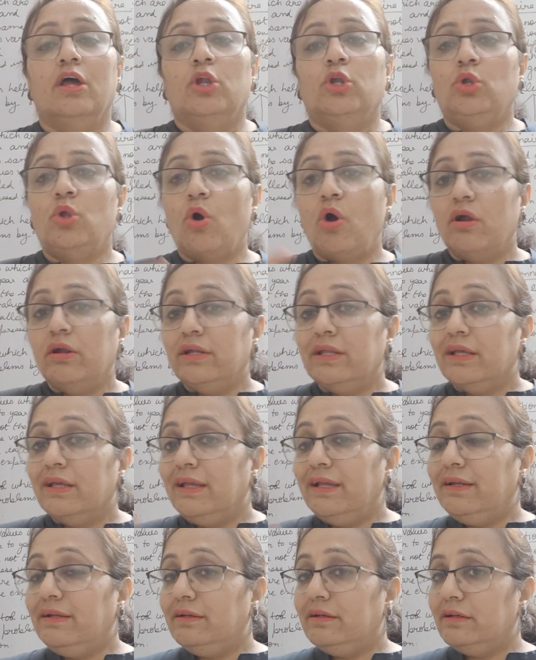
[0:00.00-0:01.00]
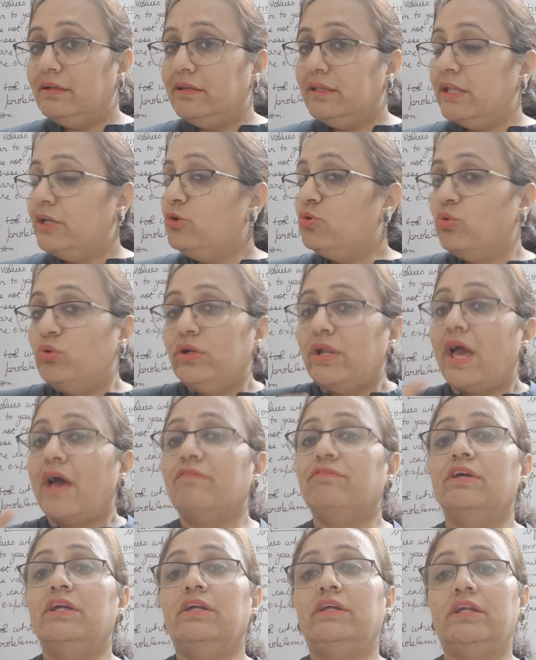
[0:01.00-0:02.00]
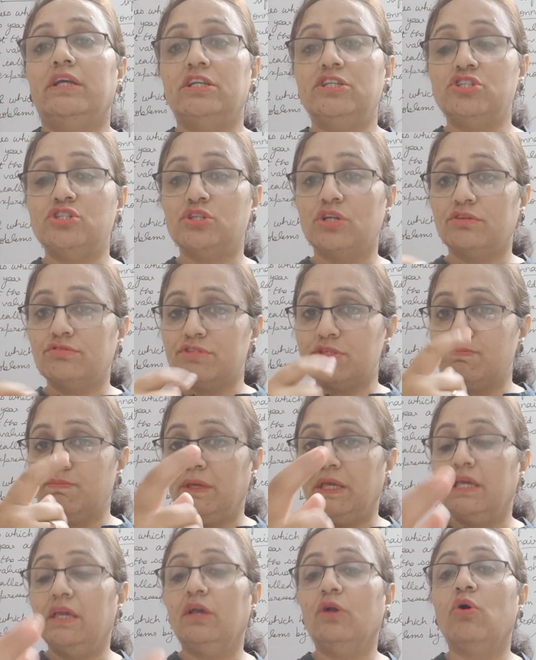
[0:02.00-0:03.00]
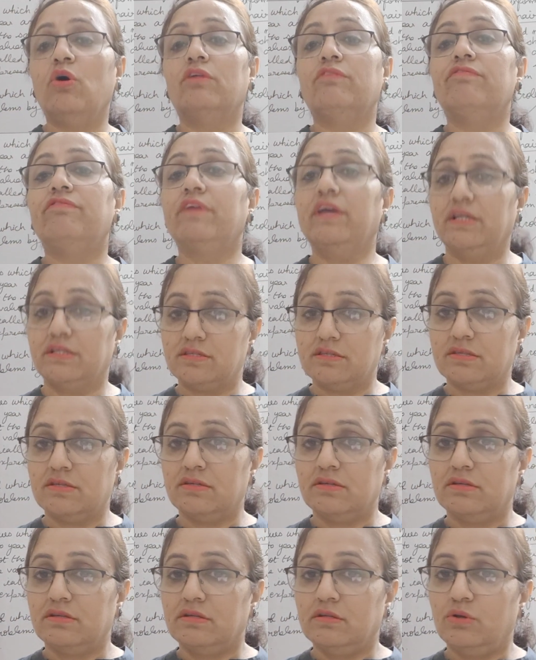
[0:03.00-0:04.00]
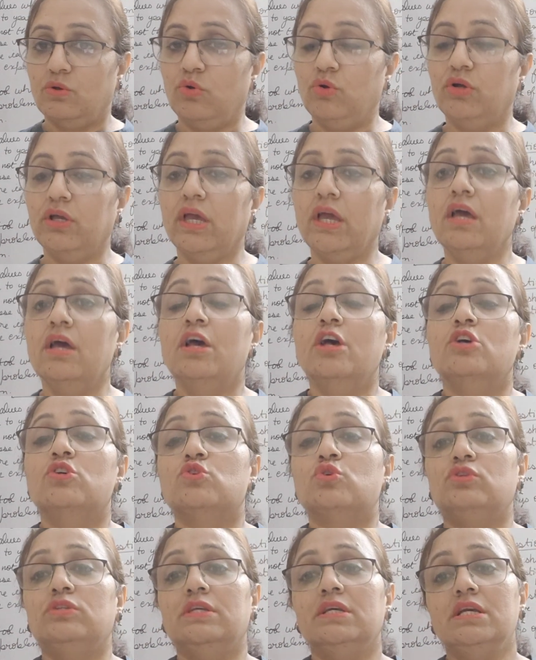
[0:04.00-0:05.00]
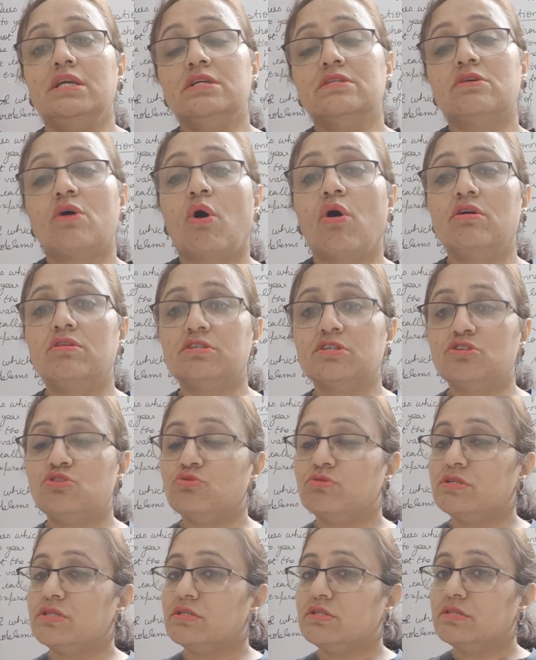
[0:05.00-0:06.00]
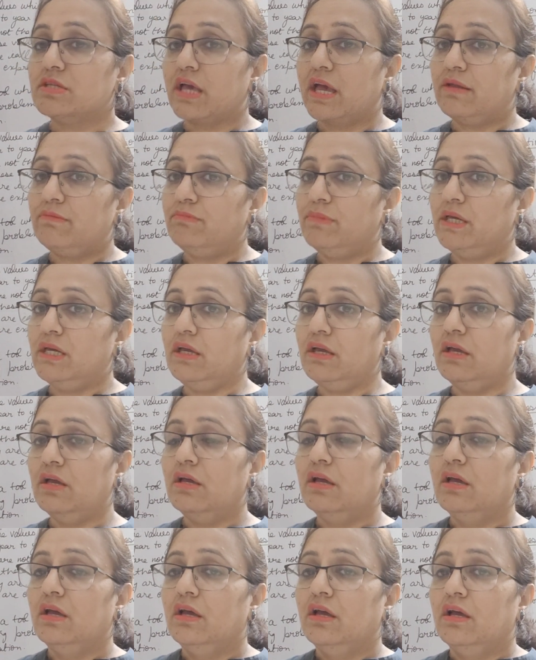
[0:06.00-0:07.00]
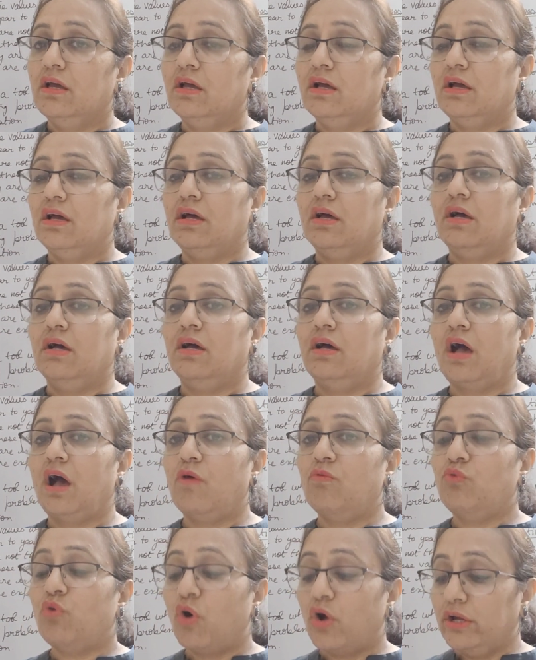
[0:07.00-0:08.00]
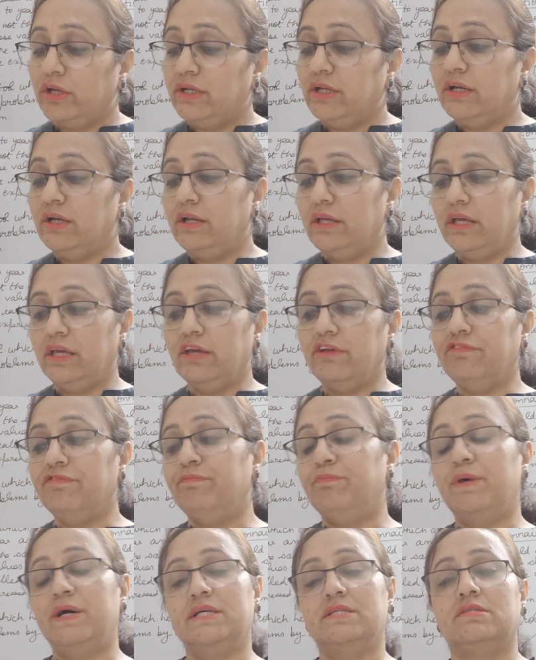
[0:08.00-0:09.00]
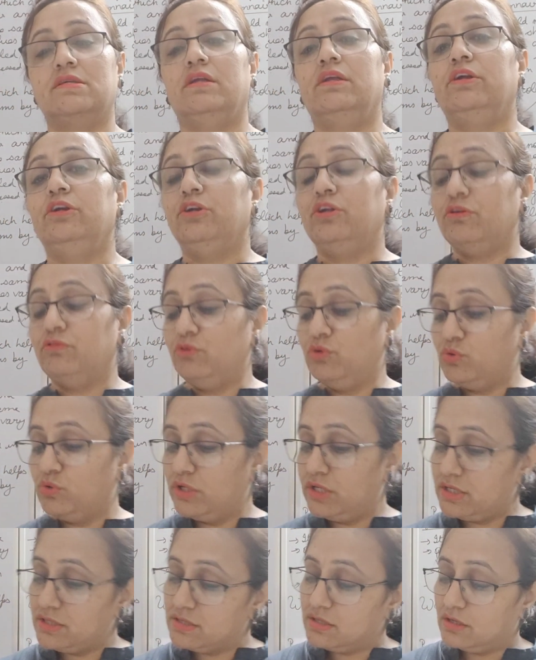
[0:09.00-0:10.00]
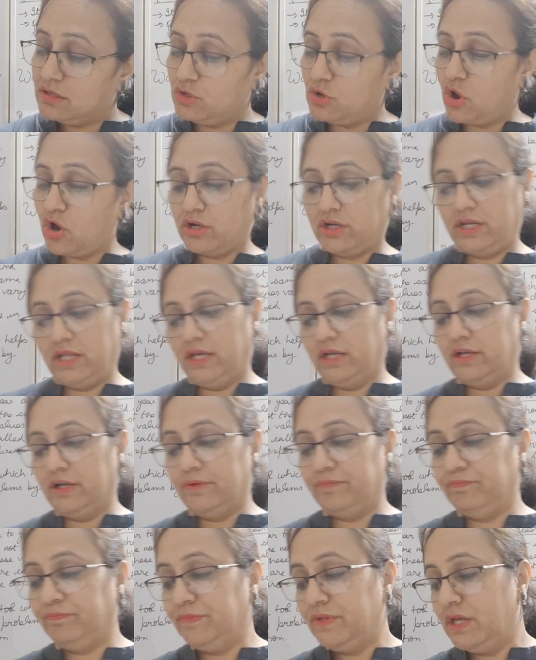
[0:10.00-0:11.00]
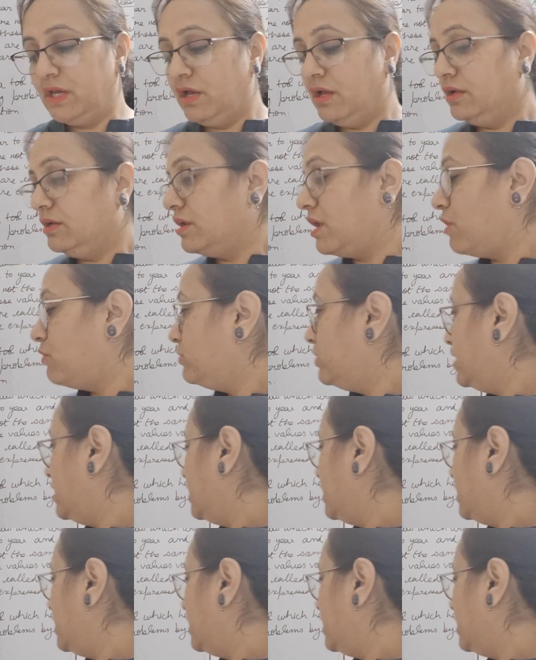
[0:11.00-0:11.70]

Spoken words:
don't have the intention of speaking on face. Okay, so these all situations can be avoided if personal interview is not taken. Now